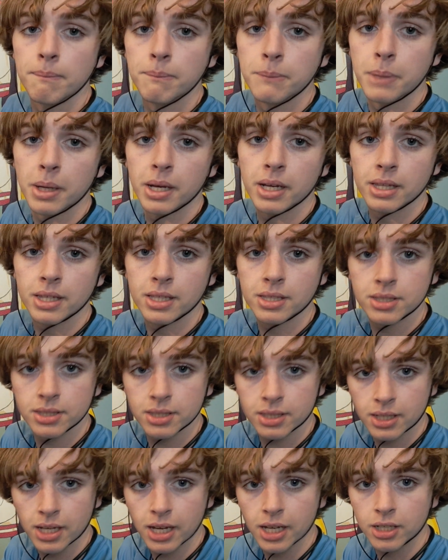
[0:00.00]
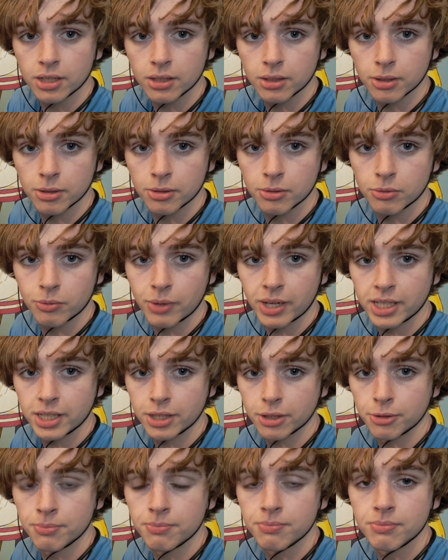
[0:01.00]
but this is kind of right
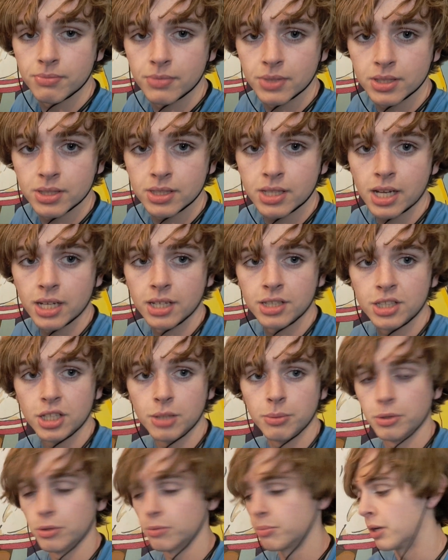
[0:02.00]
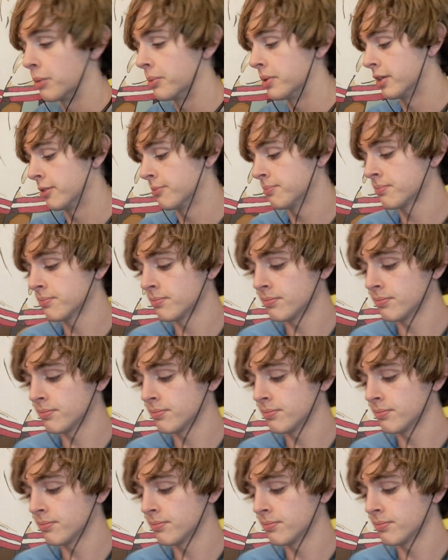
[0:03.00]
here. This is kind of a table you'd probably get.